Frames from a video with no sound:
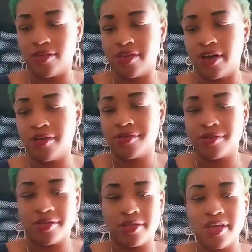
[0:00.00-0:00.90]
Yeah.
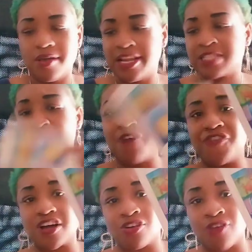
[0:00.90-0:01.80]
This
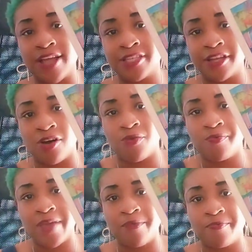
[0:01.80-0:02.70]
motherfucker crazy
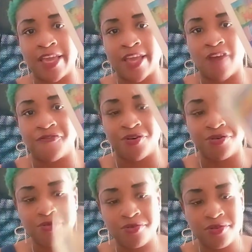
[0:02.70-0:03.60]
though. Be be
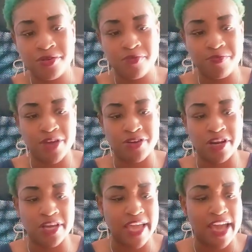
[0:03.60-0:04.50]
careful. Be on
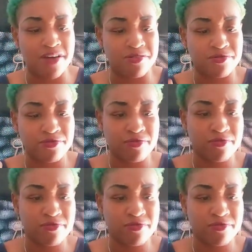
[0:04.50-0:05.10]
the lookout.